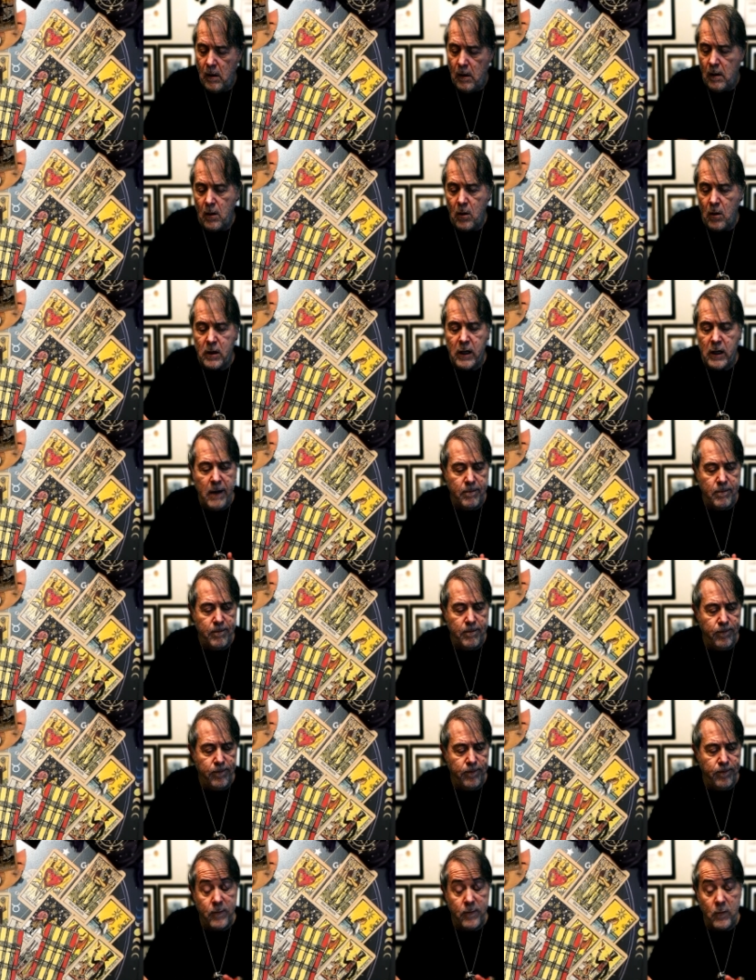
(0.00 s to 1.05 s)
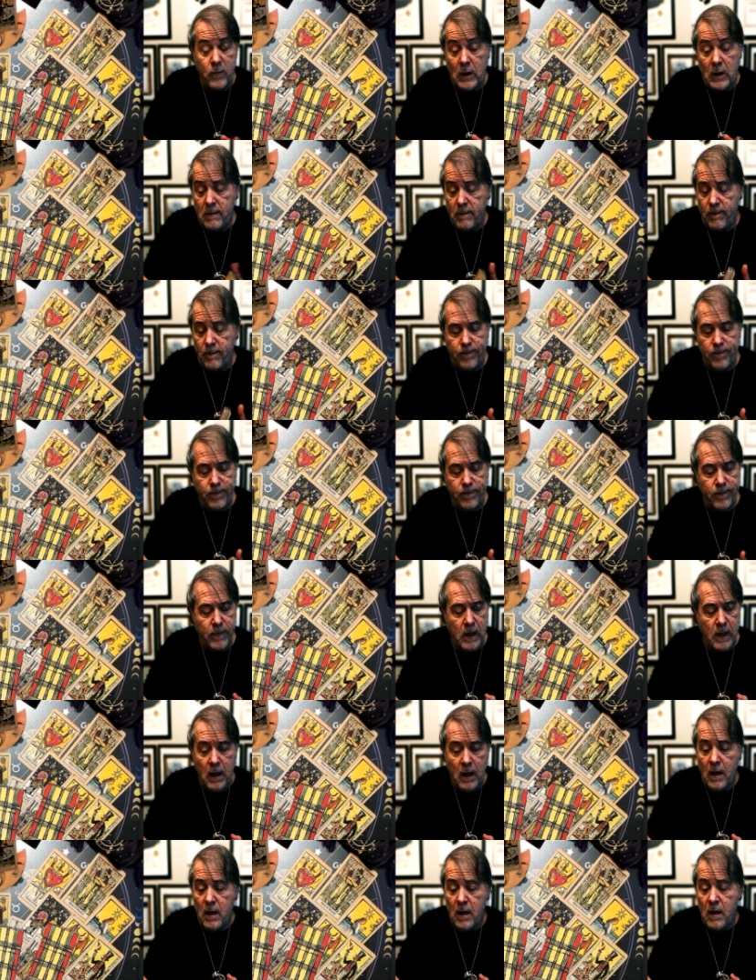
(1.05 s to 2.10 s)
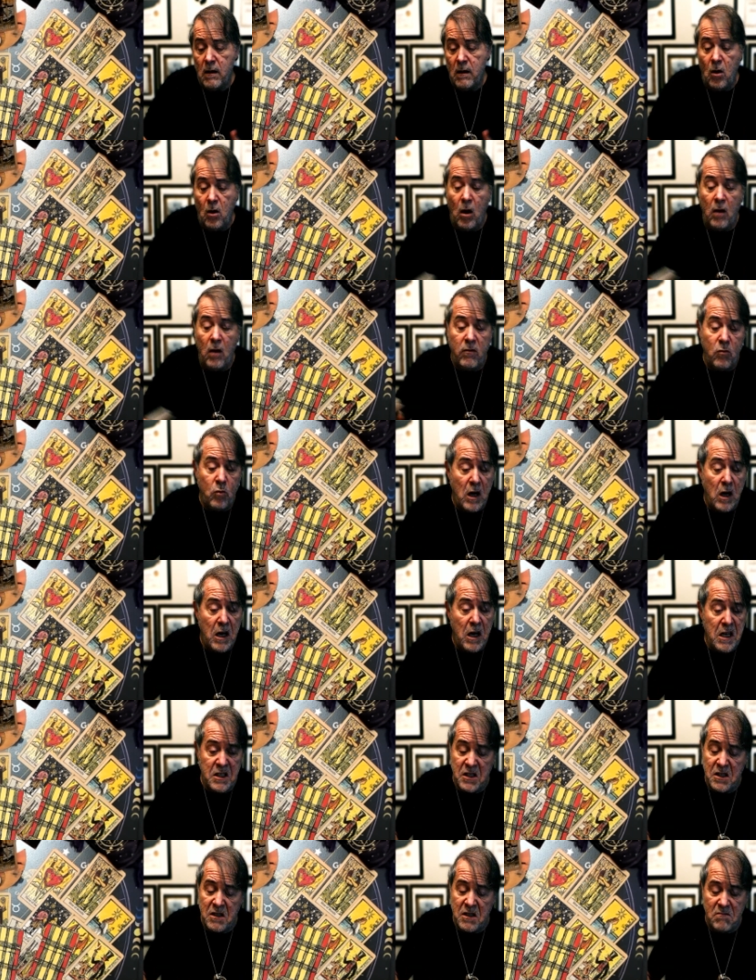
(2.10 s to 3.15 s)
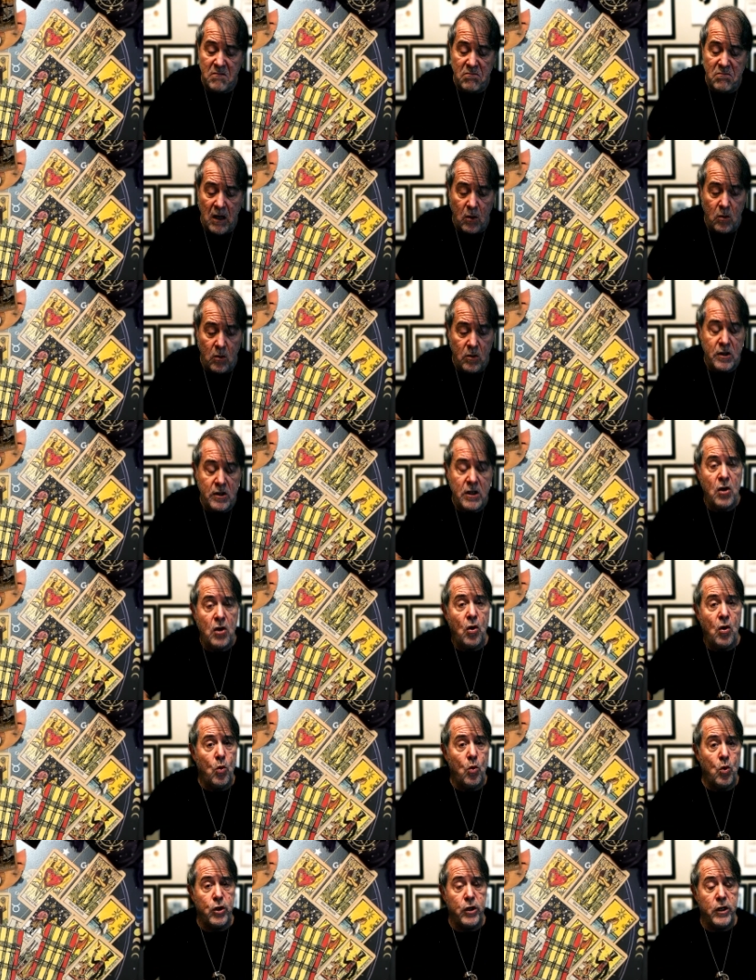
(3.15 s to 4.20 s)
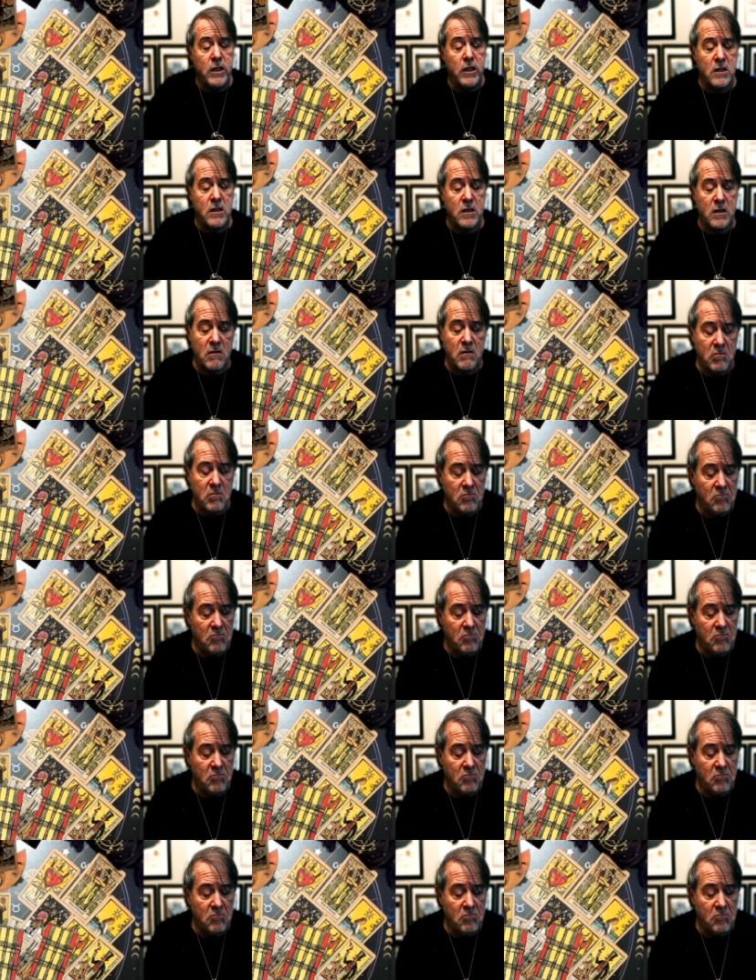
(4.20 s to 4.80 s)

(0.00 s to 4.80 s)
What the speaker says: Okay, well, love-wise, I don't see no worries.